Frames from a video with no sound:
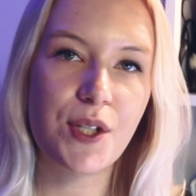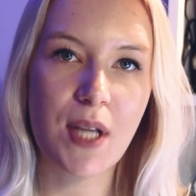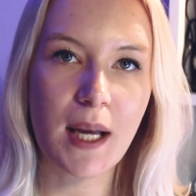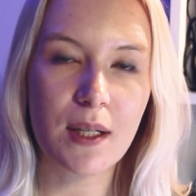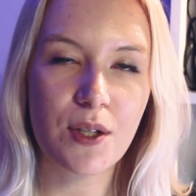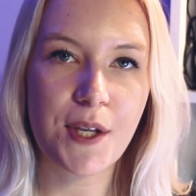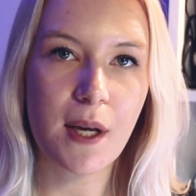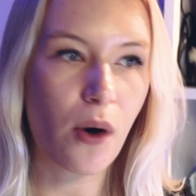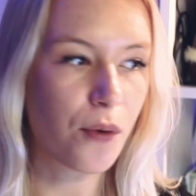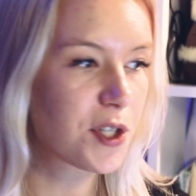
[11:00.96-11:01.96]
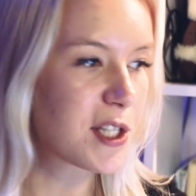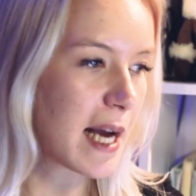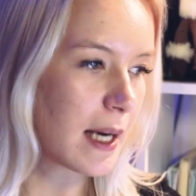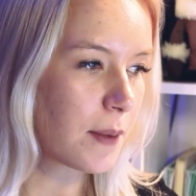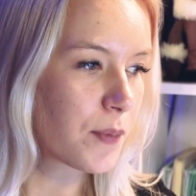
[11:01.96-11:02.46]
second year of
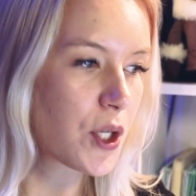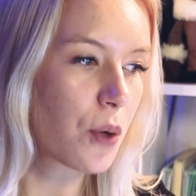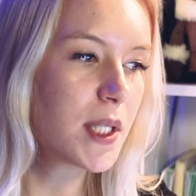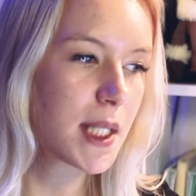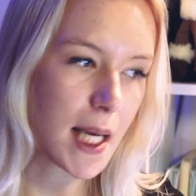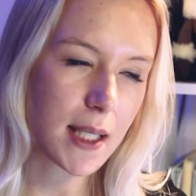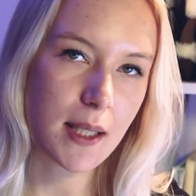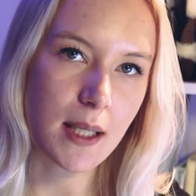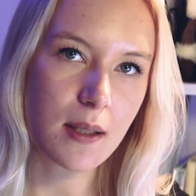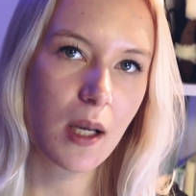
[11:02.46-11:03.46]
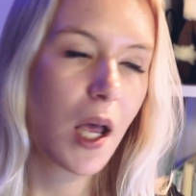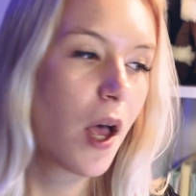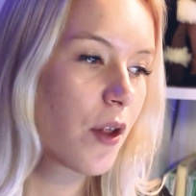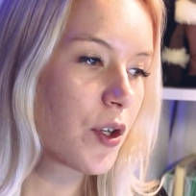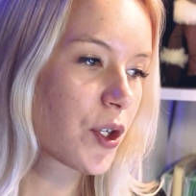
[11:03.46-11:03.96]
study. So it says that
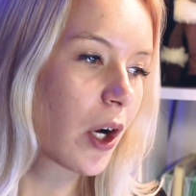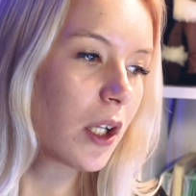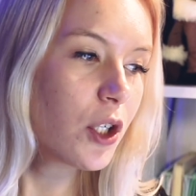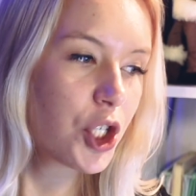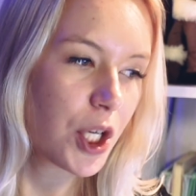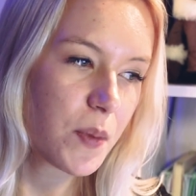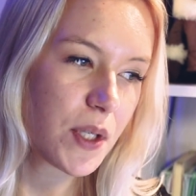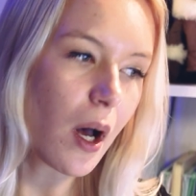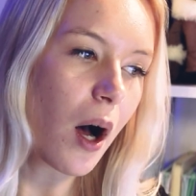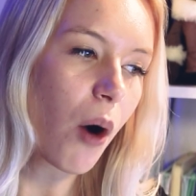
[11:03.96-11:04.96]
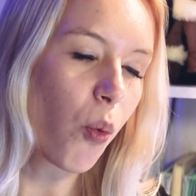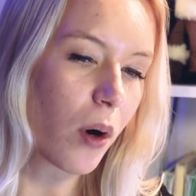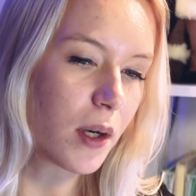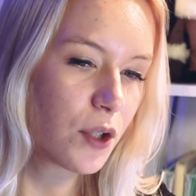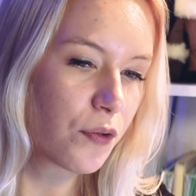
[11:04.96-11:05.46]
the scholarships are
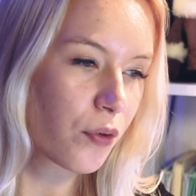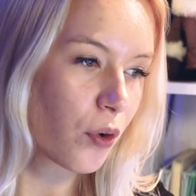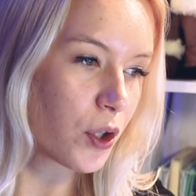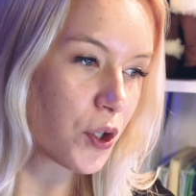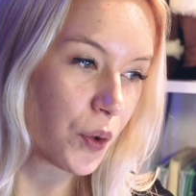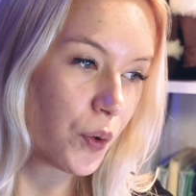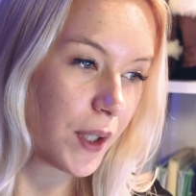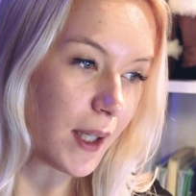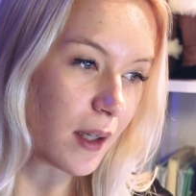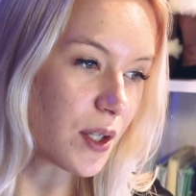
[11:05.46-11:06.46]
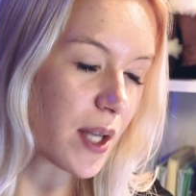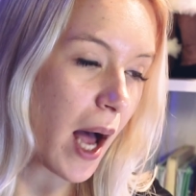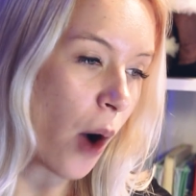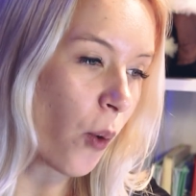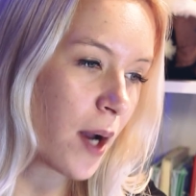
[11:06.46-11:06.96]
awarded for 2 years.
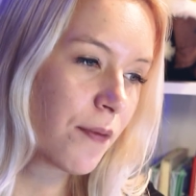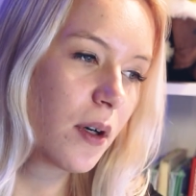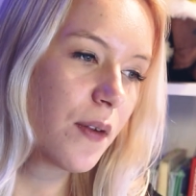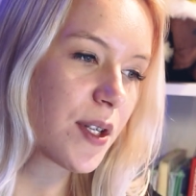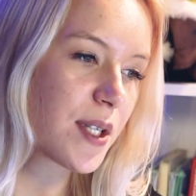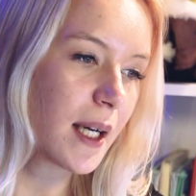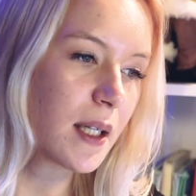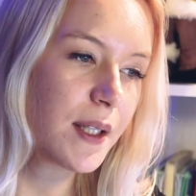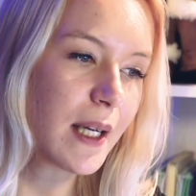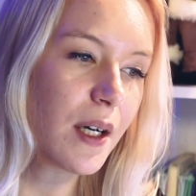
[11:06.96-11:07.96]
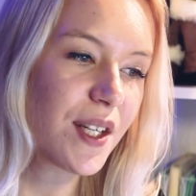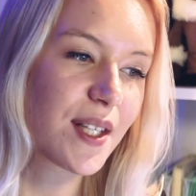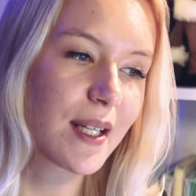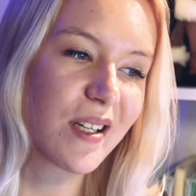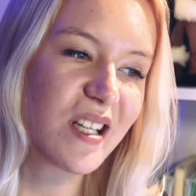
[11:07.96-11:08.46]
However, the second year is
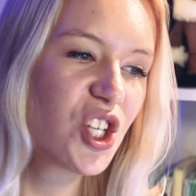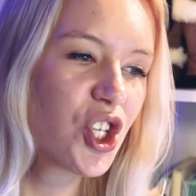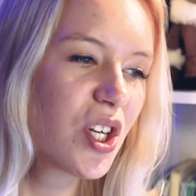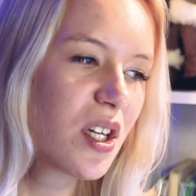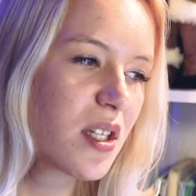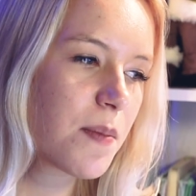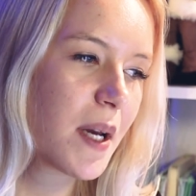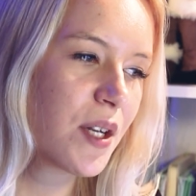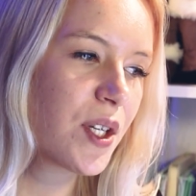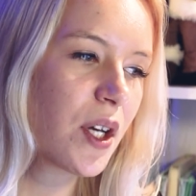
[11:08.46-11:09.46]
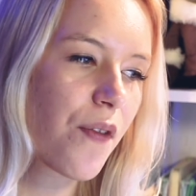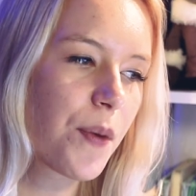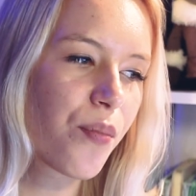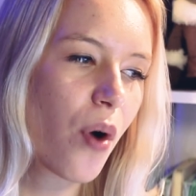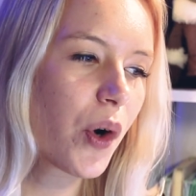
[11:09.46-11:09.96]
conditional depending on
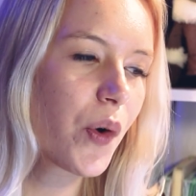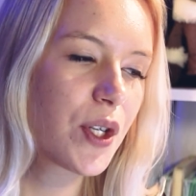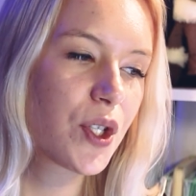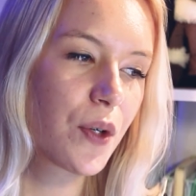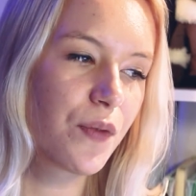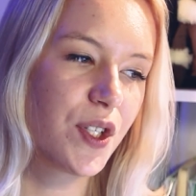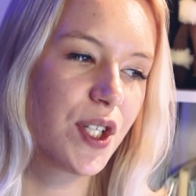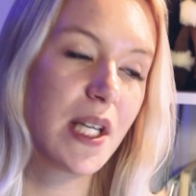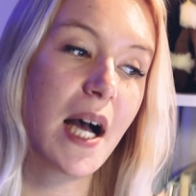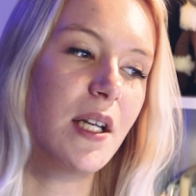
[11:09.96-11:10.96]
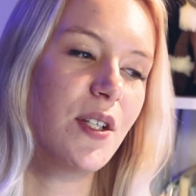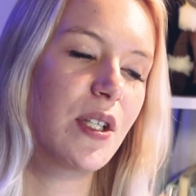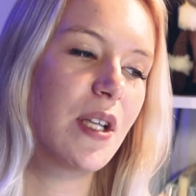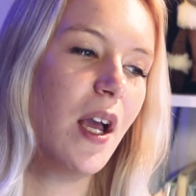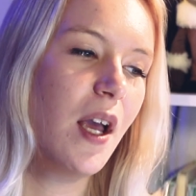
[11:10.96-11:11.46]
the progress of the
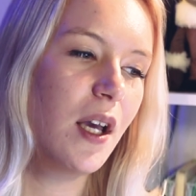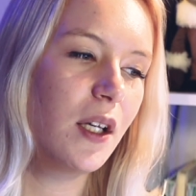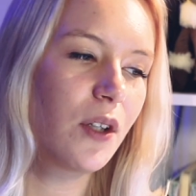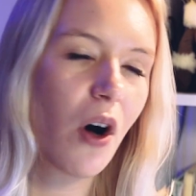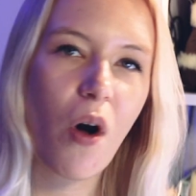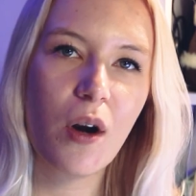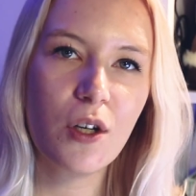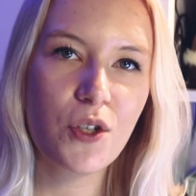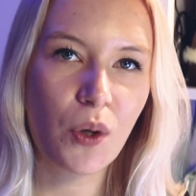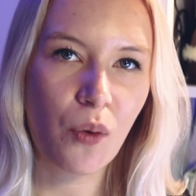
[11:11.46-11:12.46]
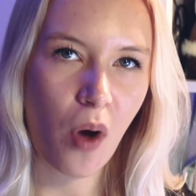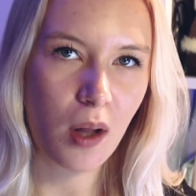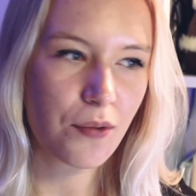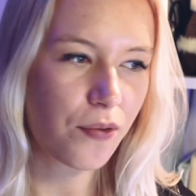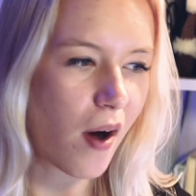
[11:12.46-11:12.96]
studies. In order to
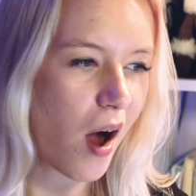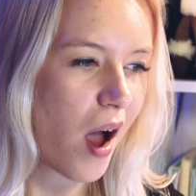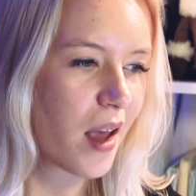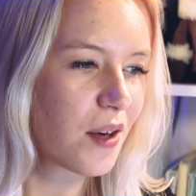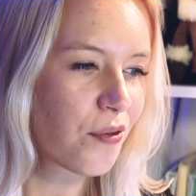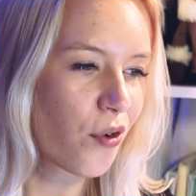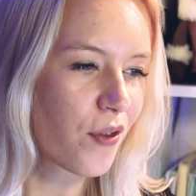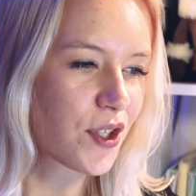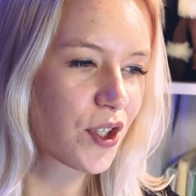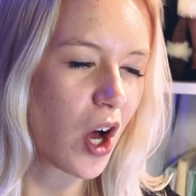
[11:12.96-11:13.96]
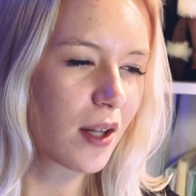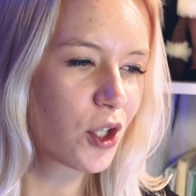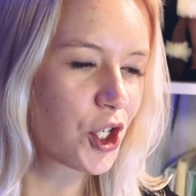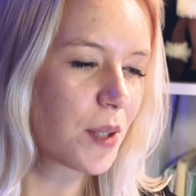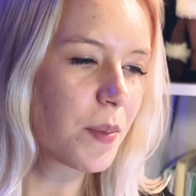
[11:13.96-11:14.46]
qualify for the
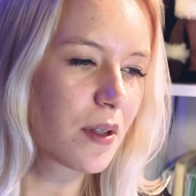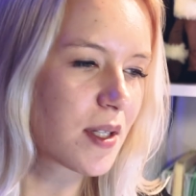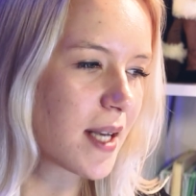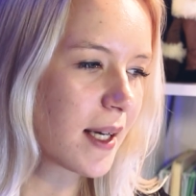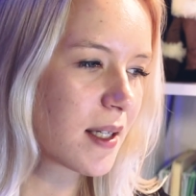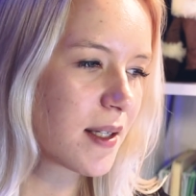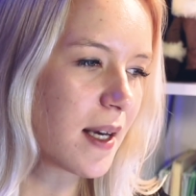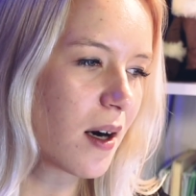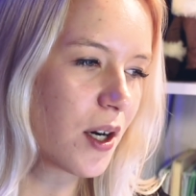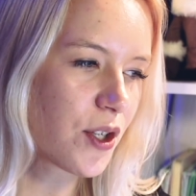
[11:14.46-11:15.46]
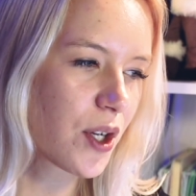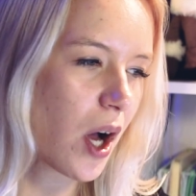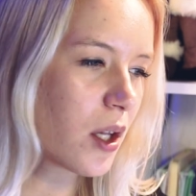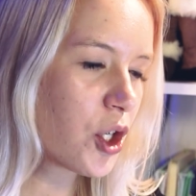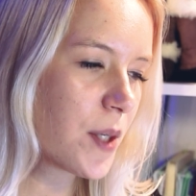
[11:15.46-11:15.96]
scholarship in the second year, a
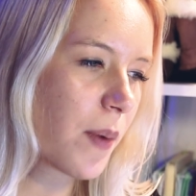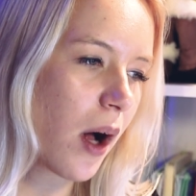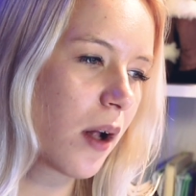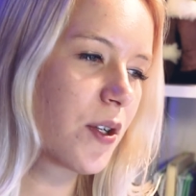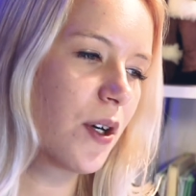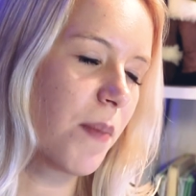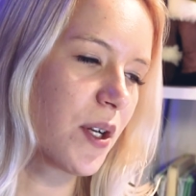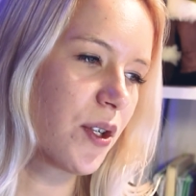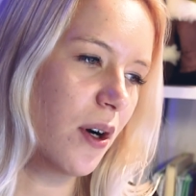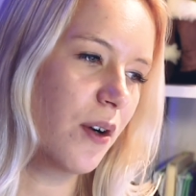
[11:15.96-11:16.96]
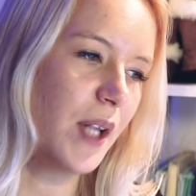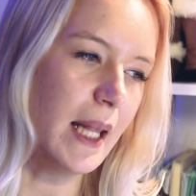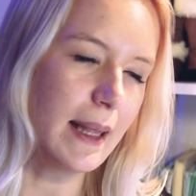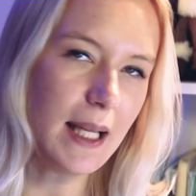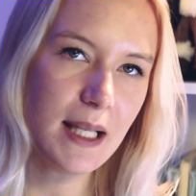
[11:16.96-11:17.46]
scholarship holder must earn
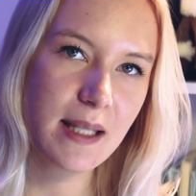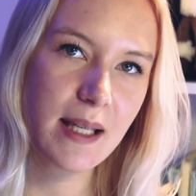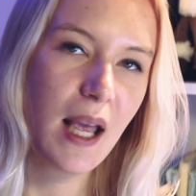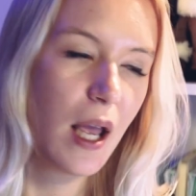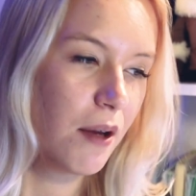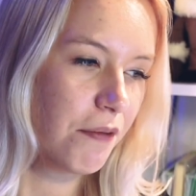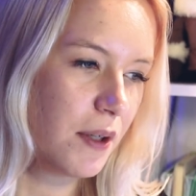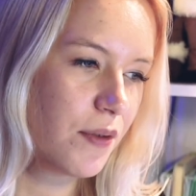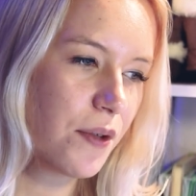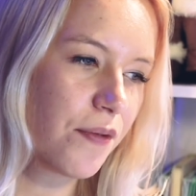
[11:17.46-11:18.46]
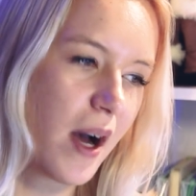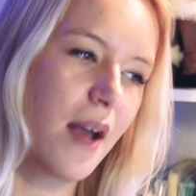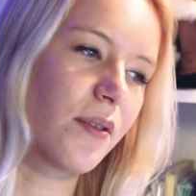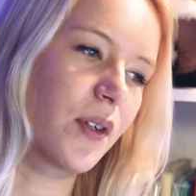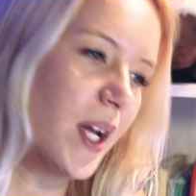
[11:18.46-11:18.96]
at least
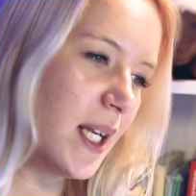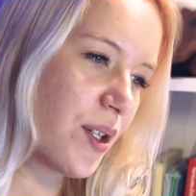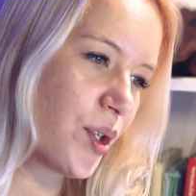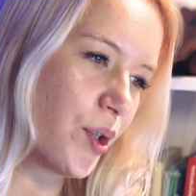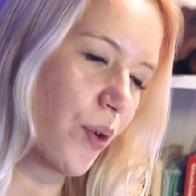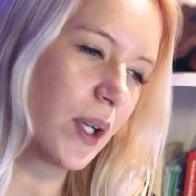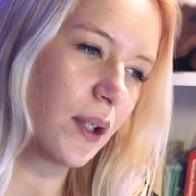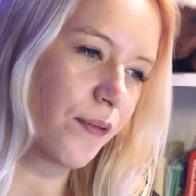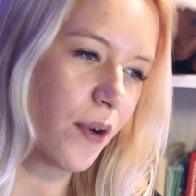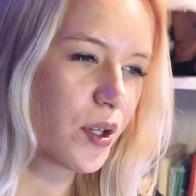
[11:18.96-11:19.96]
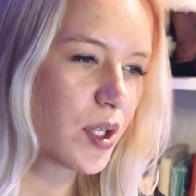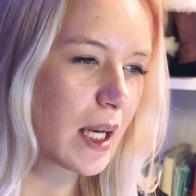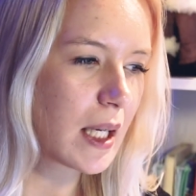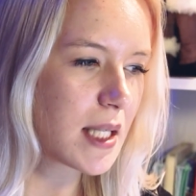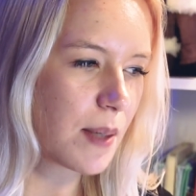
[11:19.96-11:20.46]
55 credits during the first
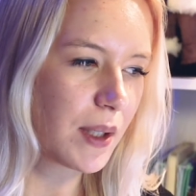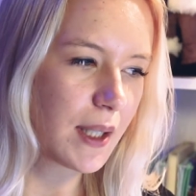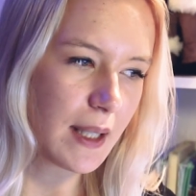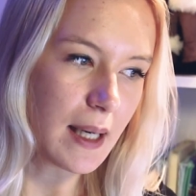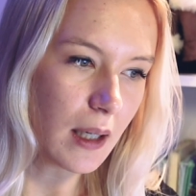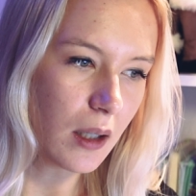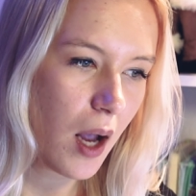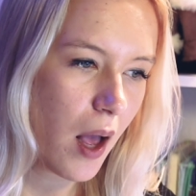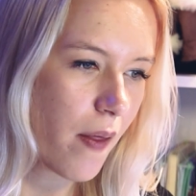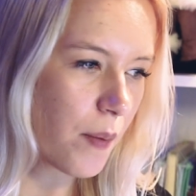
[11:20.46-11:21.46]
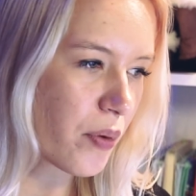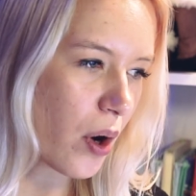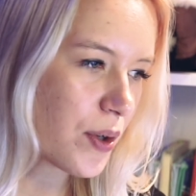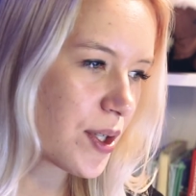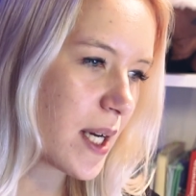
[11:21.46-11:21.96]
academic year.
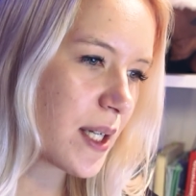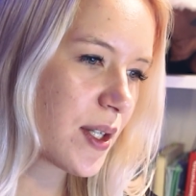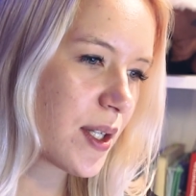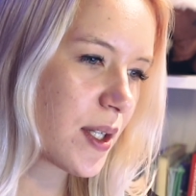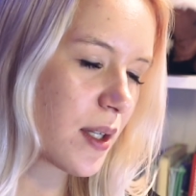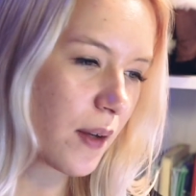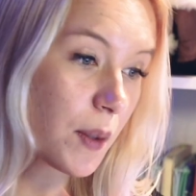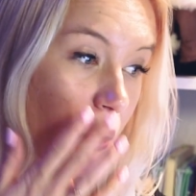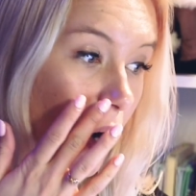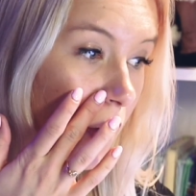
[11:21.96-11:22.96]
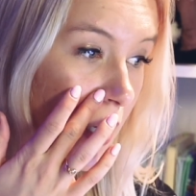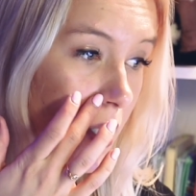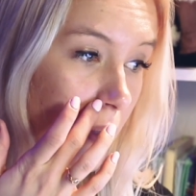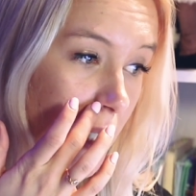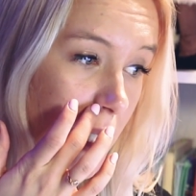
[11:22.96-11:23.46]
The
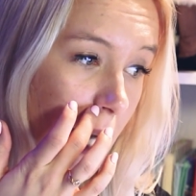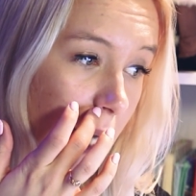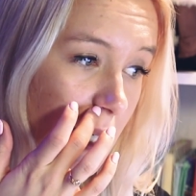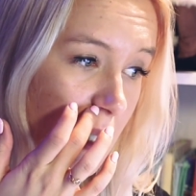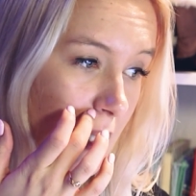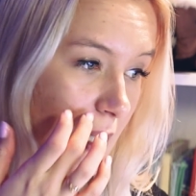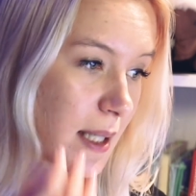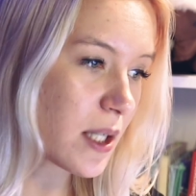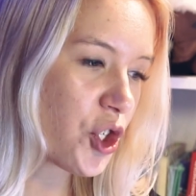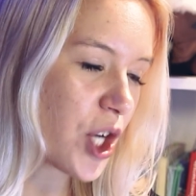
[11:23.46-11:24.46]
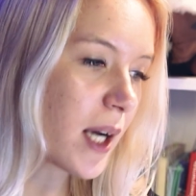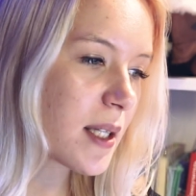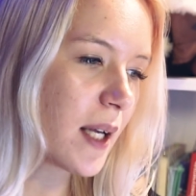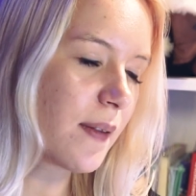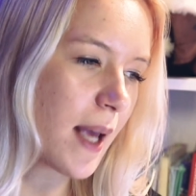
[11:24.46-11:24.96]
progress of the studies is
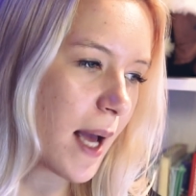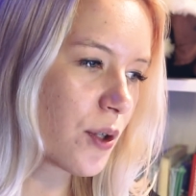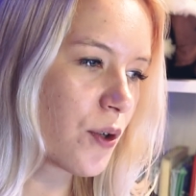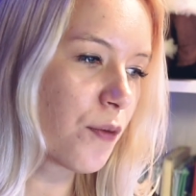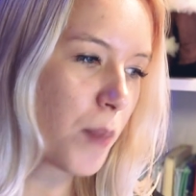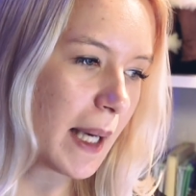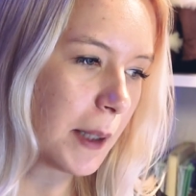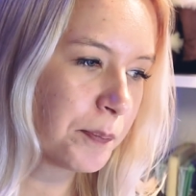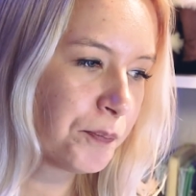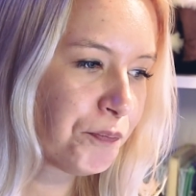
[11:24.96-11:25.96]
checked at the end of May.